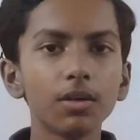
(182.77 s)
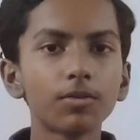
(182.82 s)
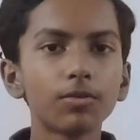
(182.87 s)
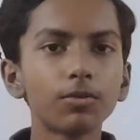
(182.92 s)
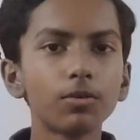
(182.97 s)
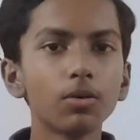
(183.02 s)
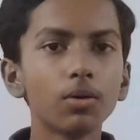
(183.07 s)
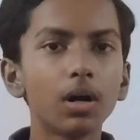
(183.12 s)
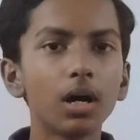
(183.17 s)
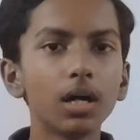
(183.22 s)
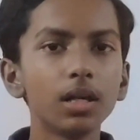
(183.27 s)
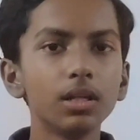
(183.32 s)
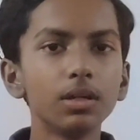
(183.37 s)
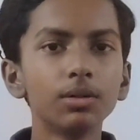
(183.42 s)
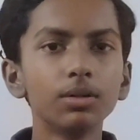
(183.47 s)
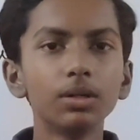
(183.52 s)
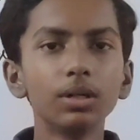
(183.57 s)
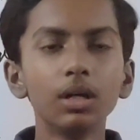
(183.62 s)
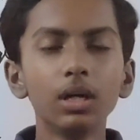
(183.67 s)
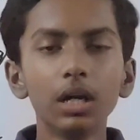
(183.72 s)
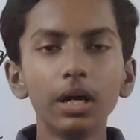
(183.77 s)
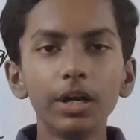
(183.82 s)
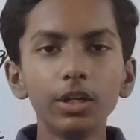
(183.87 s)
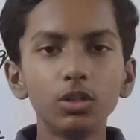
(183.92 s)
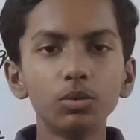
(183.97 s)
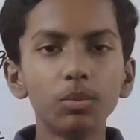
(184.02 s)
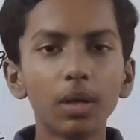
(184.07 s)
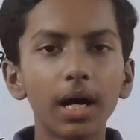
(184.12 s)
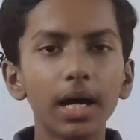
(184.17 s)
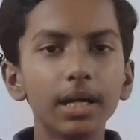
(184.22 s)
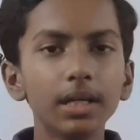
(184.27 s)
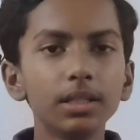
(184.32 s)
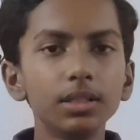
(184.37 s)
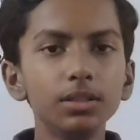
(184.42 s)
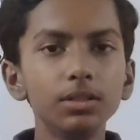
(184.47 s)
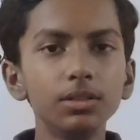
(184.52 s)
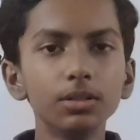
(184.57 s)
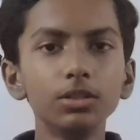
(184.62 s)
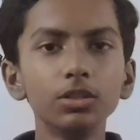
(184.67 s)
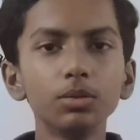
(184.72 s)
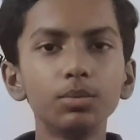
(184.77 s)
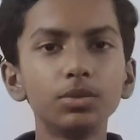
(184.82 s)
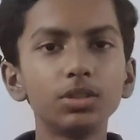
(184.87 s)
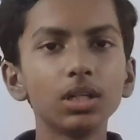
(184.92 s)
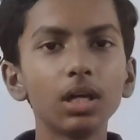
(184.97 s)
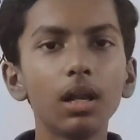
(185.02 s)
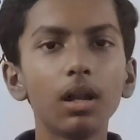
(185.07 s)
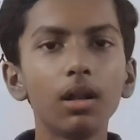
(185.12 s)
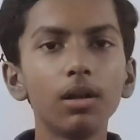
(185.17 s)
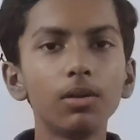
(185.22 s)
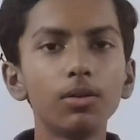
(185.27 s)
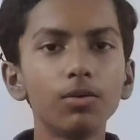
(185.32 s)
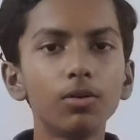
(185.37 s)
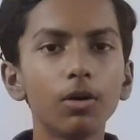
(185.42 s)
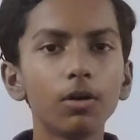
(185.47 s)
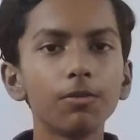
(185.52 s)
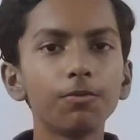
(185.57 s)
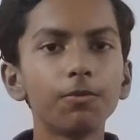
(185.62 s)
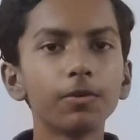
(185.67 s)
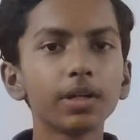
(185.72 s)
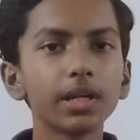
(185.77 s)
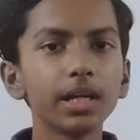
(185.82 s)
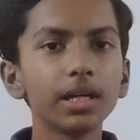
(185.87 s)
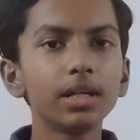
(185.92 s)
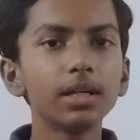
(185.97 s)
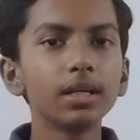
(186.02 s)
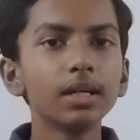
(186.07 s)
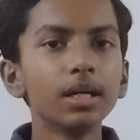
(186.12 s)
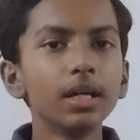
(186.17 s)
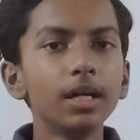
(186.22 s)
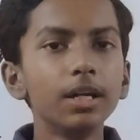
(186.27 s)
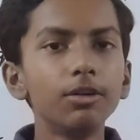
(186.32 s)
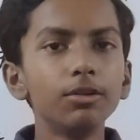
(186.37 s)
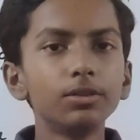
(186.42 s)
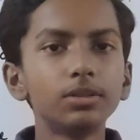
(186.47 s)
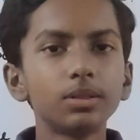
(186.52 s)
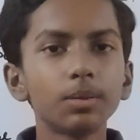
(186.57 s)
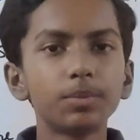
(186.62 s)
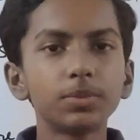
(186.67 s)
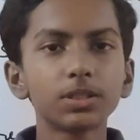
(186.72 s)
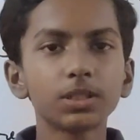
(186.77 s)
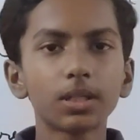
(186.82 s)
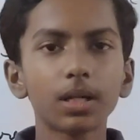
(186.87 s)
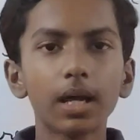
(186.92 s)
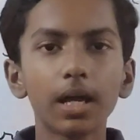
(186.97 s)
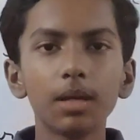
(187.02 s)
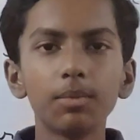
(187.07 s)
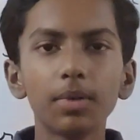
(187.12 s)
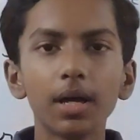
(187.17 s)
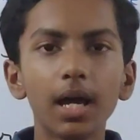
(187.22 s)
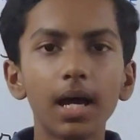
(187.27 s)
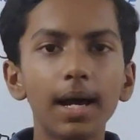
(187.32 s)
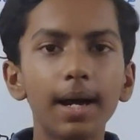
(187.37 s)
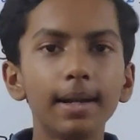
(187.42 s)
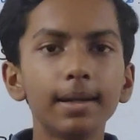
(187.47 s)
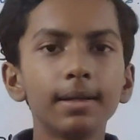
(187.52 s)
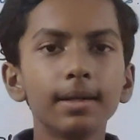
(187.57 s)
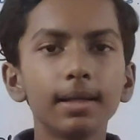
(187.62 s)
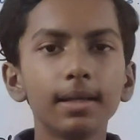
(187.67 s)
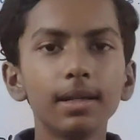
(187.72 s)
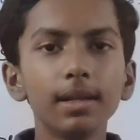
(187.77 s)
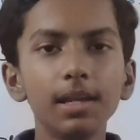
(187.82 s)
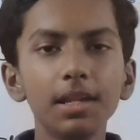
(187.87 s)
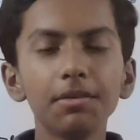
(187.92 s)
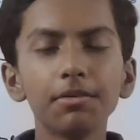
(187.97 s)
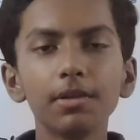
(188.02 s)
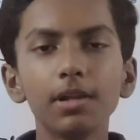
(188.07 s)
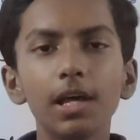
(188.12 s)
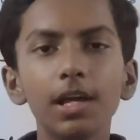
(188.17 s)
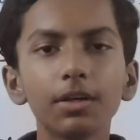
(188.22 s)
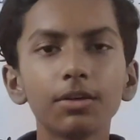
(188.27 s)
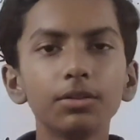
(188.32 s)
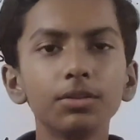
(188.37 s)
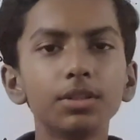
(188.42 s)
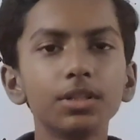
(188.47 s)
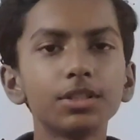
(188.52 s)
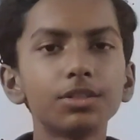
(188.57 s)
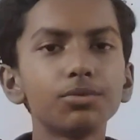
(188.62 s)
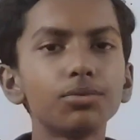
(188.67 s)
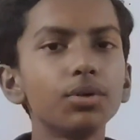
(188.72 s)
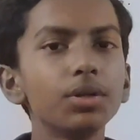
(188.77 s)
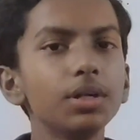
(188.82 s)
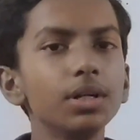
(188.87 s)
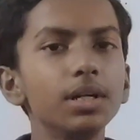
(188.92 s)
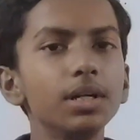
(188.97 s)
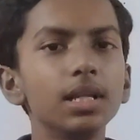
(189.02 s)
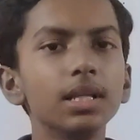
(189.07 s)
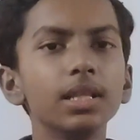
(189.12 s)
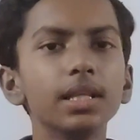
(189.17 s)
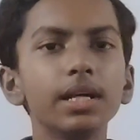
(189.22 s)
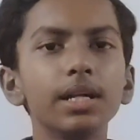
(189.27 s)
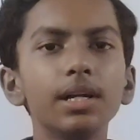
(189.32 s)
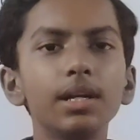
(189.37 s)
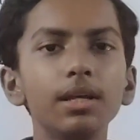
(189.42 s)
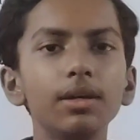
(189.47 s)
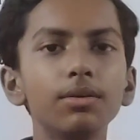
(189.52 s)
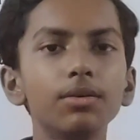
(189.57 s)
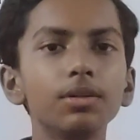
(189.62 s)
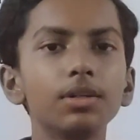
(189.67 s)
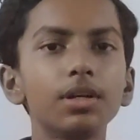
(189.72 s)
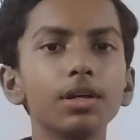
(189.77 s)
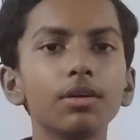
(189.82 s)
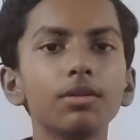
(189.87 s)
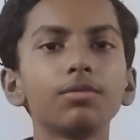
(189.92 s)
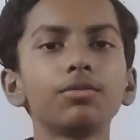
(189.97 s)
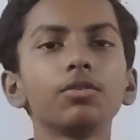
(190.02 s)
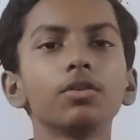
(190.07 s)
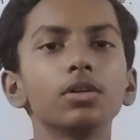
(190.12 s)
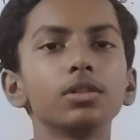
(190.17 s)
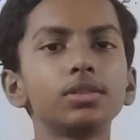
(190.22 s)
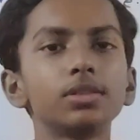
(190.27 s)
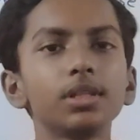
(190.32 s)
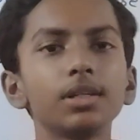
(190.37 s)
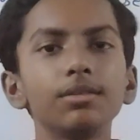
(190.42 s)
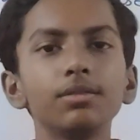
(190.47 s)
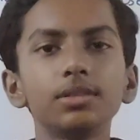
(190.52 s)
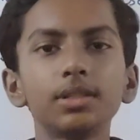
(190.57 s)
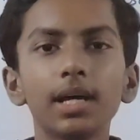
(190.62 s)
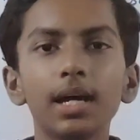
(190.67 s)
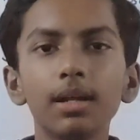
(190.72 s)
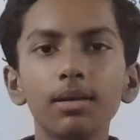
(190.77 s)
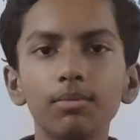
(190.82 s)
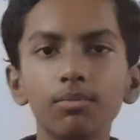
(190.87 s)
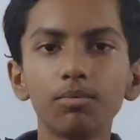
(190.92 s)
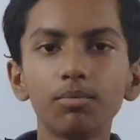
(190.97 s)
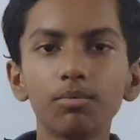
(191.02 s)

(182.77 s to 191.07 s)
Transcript: If you are new to my YouTube channel, do not forget to subscribe and leave a like on this one. Till then, take good care of yourselves and